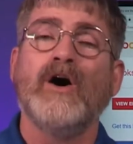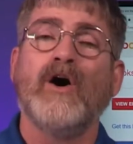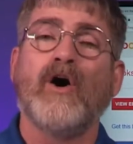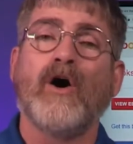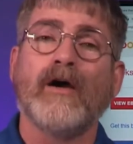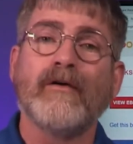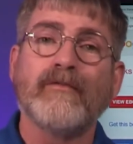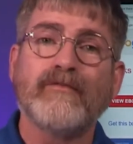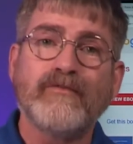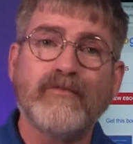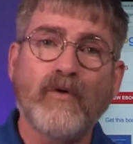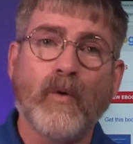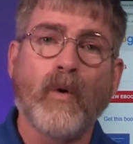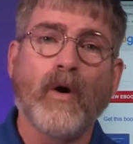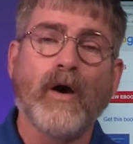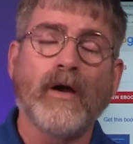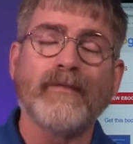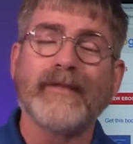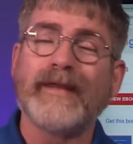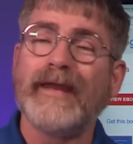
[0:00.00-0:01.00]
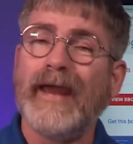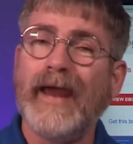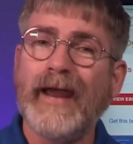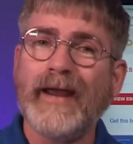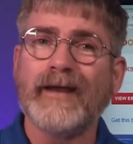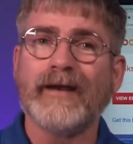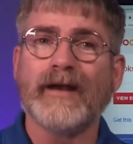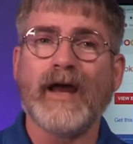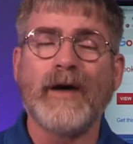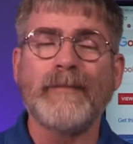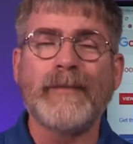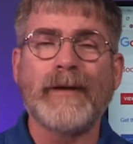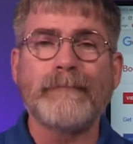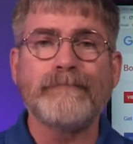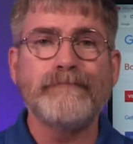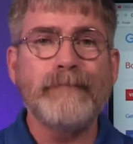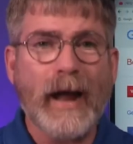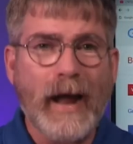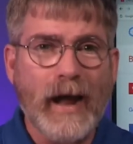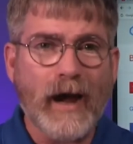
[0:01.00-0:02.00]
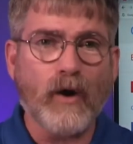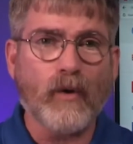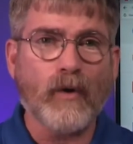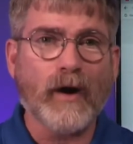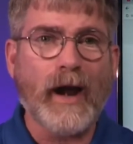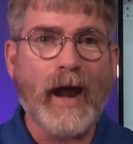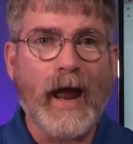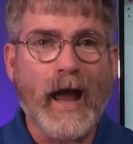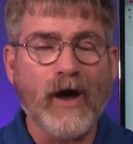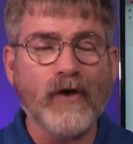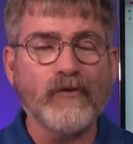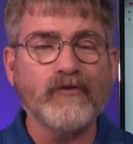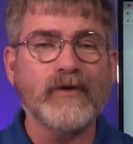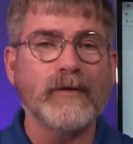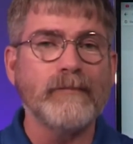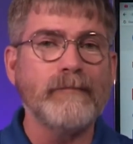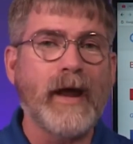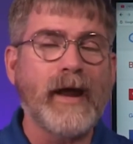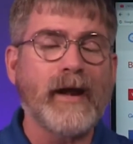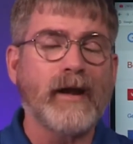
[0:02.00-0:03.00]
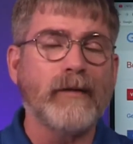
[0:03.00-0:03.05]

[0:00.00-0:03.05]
are for the economic powerhouse that made